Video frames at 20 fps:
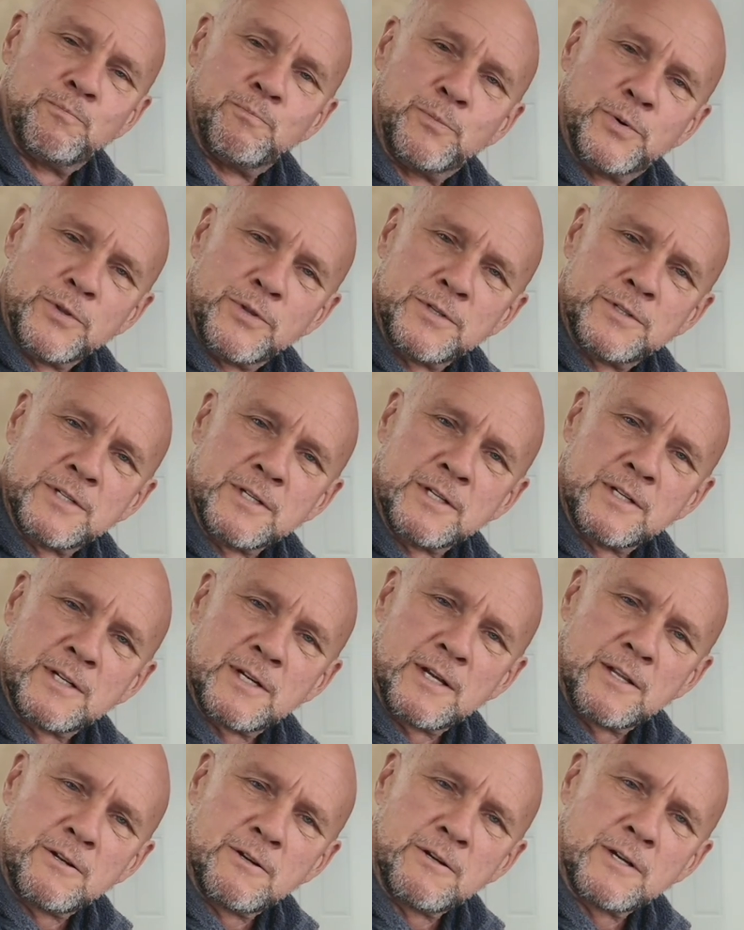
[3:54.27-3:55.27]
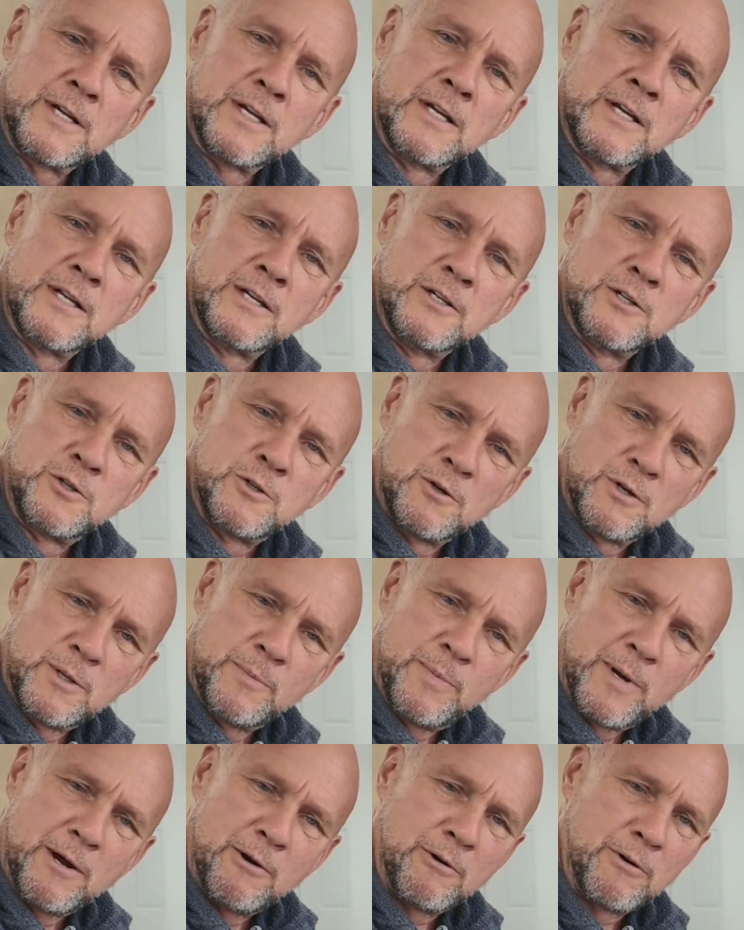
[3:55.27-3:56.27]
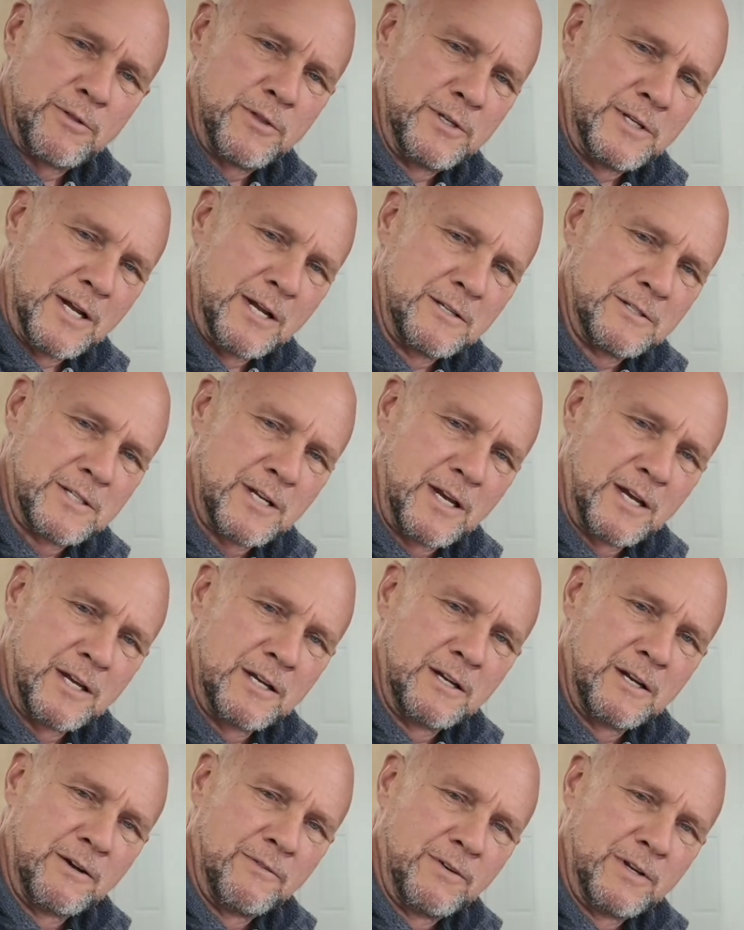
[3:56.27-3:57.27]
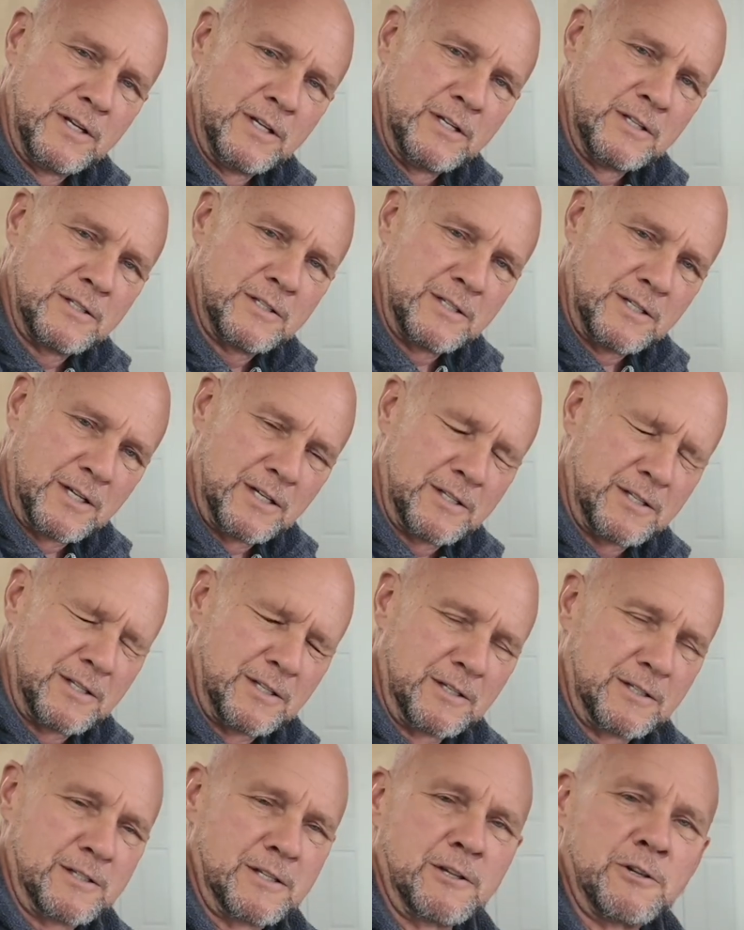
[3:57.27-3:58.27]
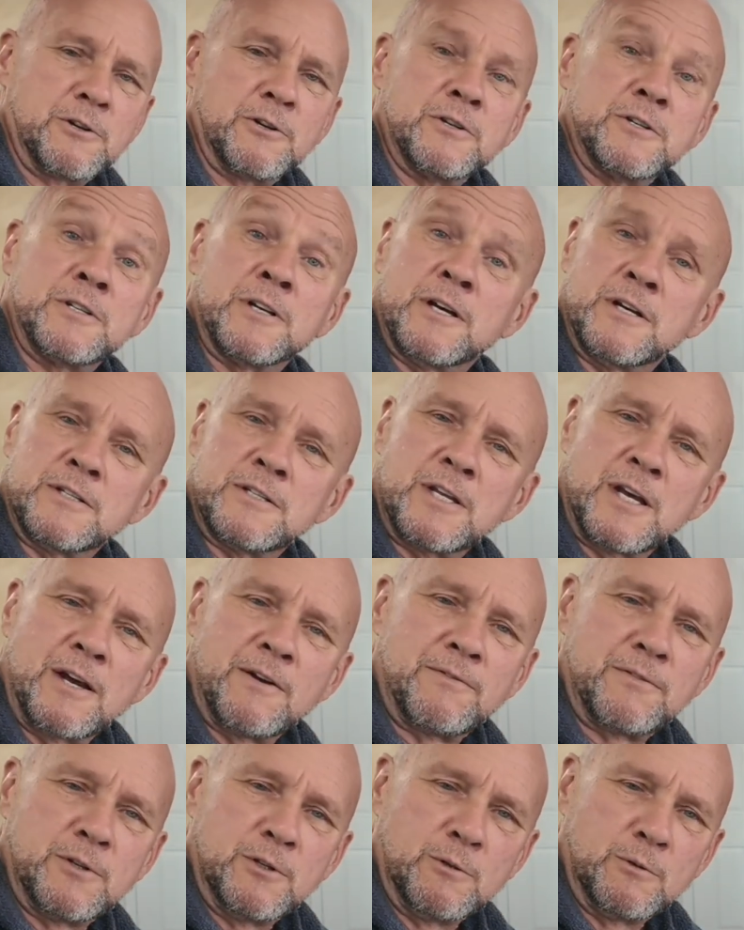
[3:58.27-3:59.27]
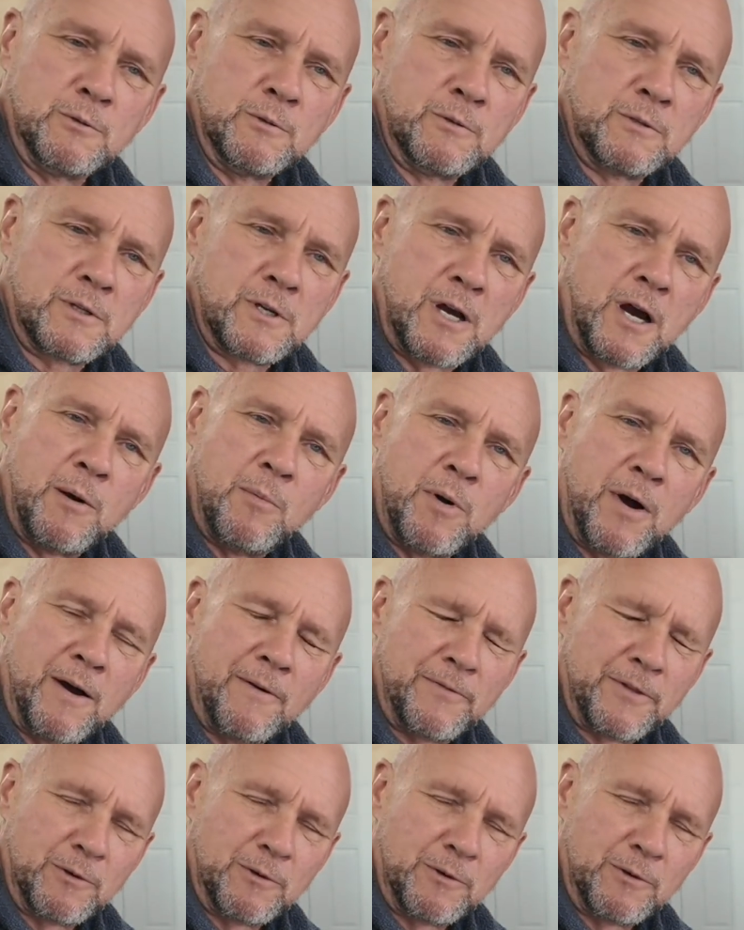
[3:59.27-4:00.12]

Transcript: Put this thing together and enjoy the power. The downside of it is, yes, the cylinder does have to come off.